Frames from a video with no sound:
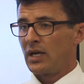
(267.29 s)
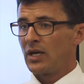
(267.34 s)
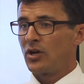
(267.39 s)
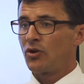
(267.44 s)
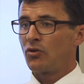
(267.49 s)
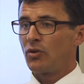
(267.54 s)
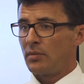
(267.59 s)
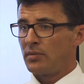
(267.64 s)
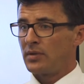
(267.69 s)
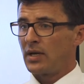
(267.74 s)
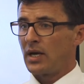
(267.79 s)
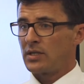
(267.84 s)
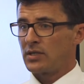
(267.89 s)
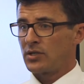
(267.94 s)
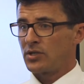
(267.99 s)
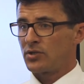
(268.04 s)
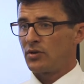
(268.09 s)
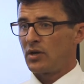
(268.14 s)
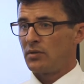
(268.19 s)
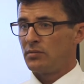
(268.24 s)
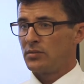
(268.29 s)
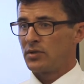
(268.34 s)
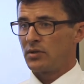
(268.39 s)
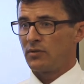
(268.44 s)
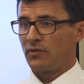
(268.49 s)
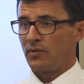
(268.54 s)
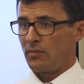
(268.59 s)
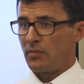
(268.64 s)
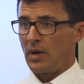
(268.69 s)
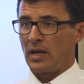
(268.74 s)
encrypt data streams
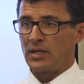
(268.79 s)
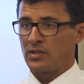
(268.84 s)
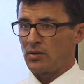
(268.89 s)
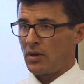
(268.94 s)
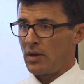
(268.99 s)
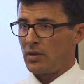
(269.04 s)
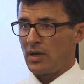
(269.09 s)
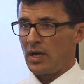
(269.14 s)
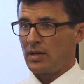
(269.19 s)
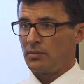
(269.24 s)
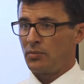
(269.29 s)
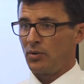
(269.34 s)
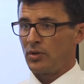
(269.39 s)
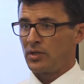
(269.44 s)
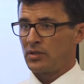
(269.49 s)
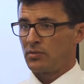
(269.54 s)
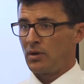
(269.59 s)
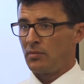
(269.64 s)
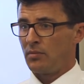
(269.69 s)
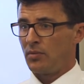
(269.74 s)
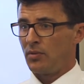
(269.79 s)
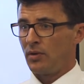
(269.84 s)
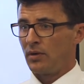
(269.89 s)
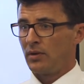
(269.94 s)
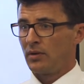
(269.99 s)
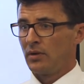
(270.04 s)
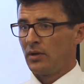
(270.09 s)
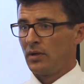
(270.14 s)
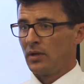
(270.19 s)
from end to end, endpoint to endpoint.